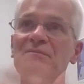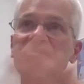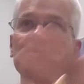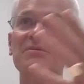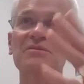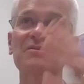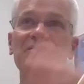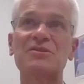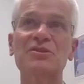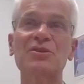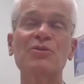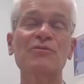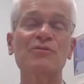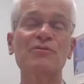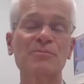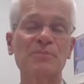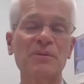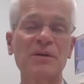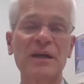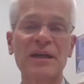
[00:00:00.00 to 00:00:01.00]

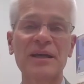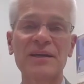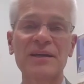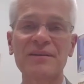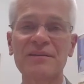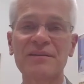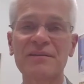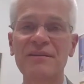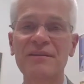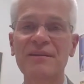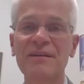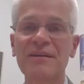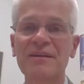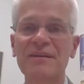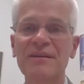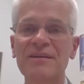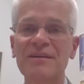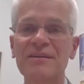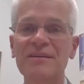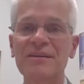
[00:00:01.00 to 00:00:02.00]
silver plan,
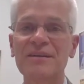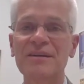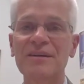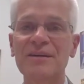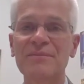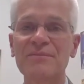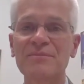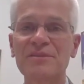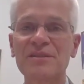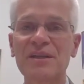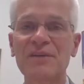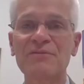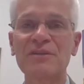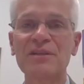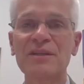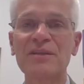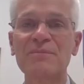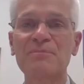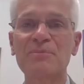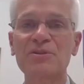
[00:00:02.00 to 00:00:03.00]

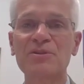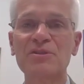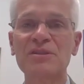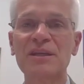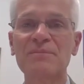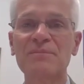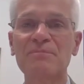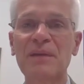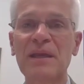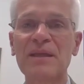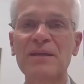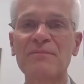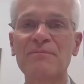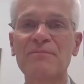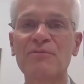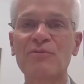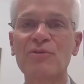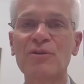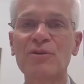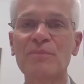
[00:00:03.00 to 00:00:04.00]
70% paid
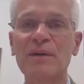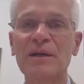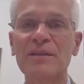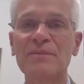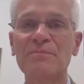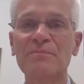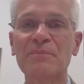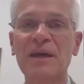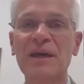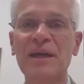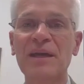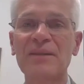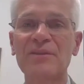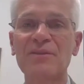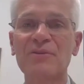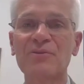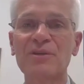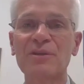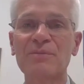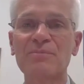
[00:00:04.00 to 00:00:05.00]
for by the plan,
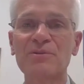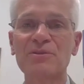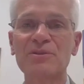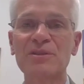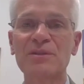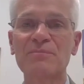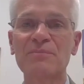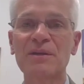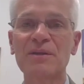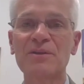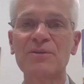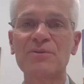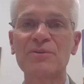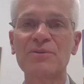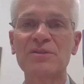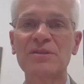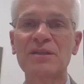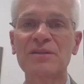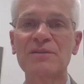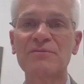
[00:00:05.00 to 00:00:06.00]
30% by you,
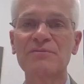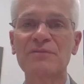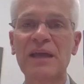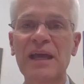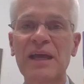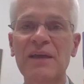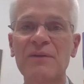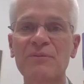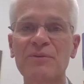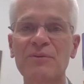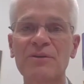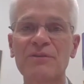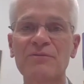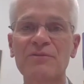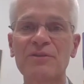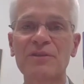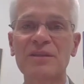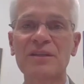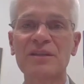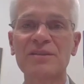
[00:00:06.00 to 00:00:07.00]
instead of that, where
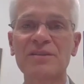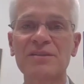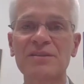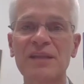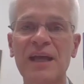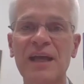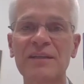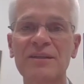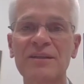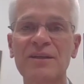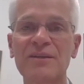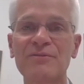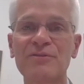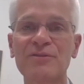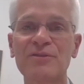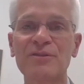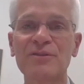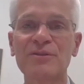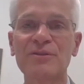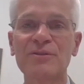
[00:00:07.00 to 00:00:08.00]
everything's not
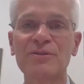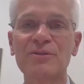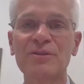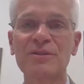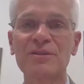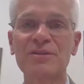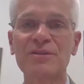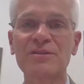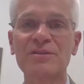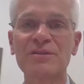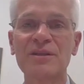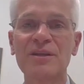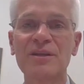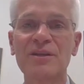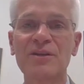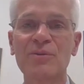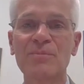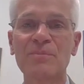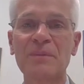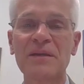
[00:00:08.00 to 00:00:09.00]
covered or it's
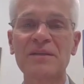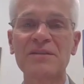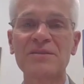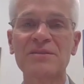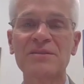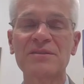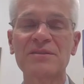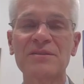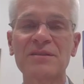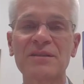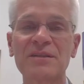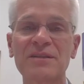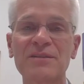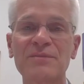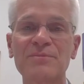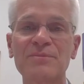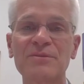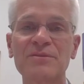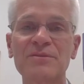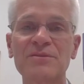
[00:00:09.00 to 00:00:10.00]
copays and
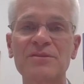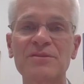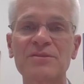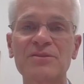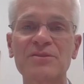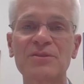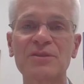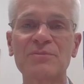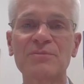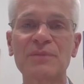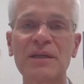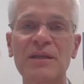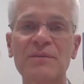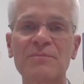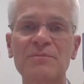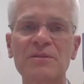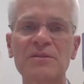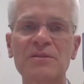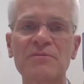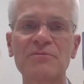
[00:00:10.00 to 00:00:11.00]
deductibles and so on, make
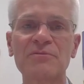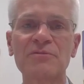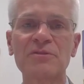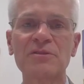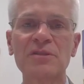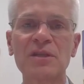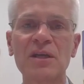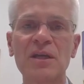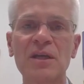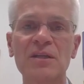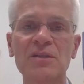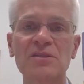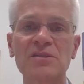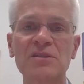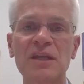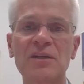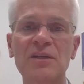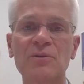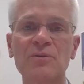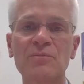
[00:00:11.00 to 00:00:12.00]
up the difference.
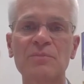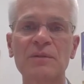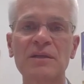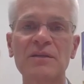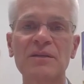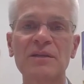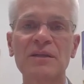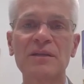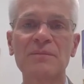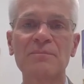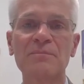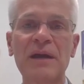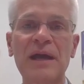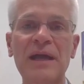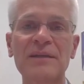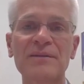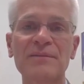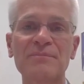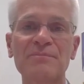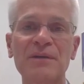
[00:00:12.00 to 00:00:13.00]
Instead, it would be like a
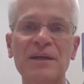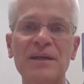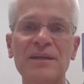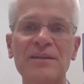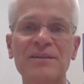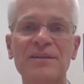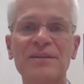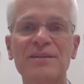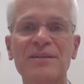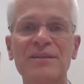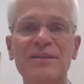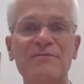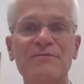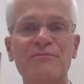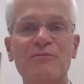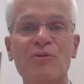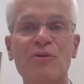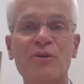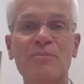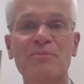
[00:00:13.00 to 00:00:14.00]
platinum plan,
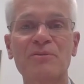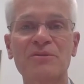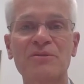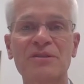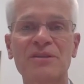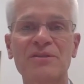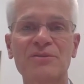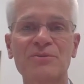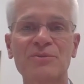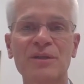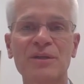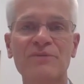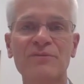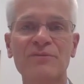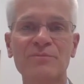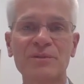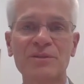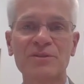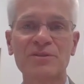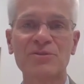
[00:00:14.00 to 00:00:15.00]
94% or
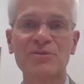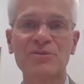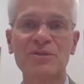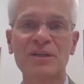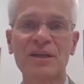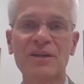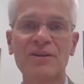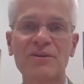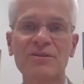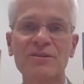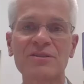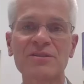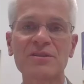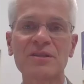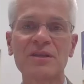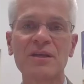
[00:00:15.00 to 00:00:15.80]
whatever Minnesota Care is.